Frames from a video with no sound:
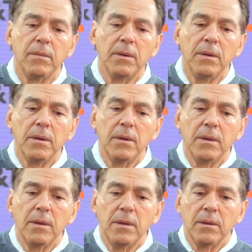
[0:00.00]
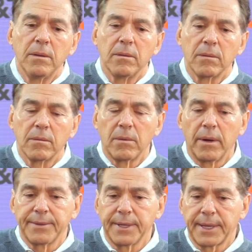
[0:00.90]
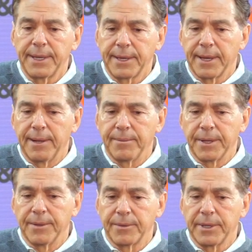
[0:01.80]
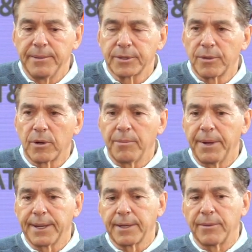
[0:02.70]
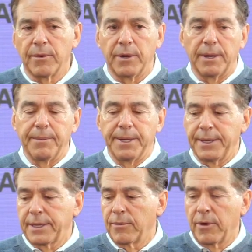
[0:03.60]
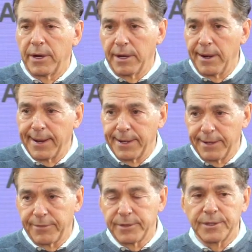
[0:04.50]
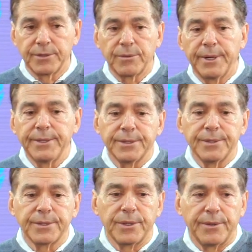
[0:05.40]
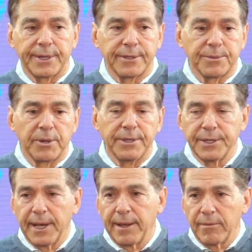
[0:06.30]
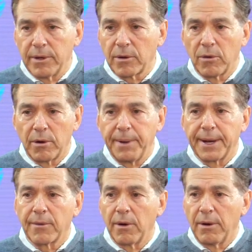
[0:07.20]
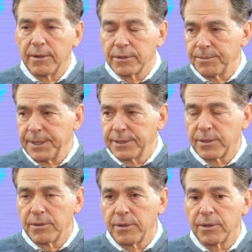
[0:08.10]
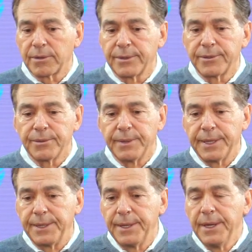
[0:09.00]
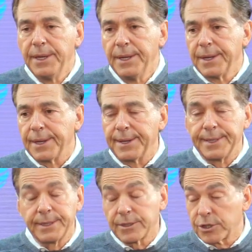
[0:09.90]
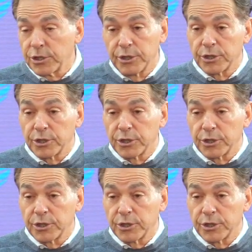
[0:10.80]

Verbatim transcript: is it is there to it? Well, I think anytime the other team's quarterback can run, I mean, he can run in a lot of different situations. You know, they can spread you out and run quarterback draws based on the look that you're in. Uh, he's a good